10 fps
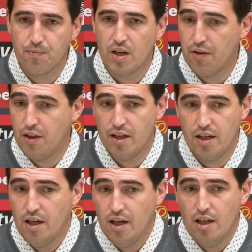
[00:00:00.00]
I think
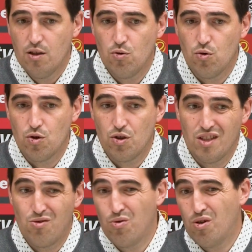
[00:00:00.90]
to
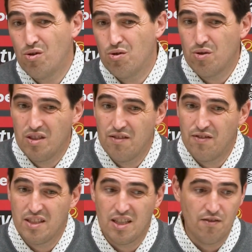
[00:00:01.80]
concede two goals in the
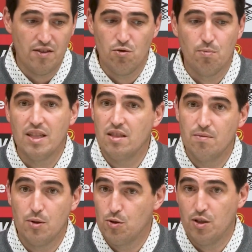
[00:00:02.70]
first half is too much
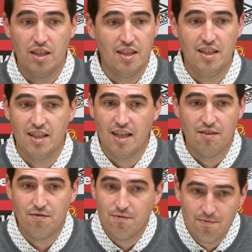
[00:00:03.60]
because they didn't
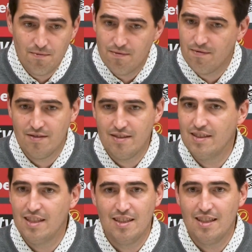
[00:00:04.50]
have
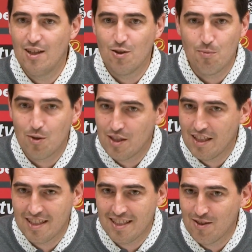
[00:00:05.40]
a lot more
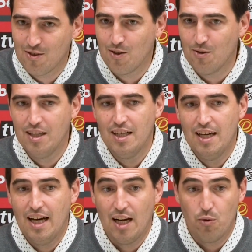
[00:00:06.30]
chances, you know.
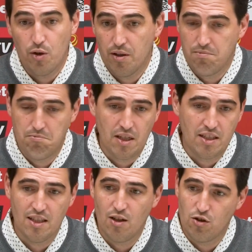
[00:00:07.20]
And we
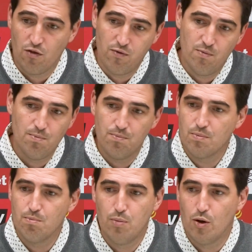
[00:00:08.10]
touched a lot of
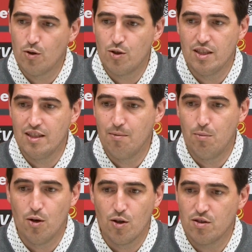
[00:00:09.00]
balls in their
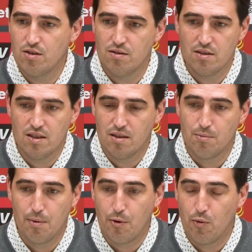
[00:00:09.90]
box. I
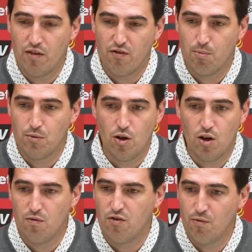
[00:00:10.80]
remember one from
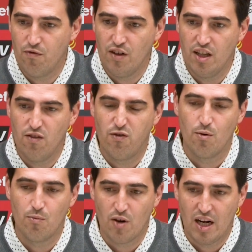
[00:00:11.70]
Dom, from Phil,
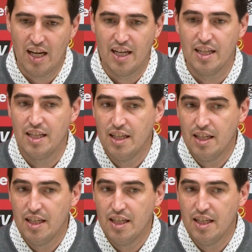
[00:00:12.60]
from Ryan.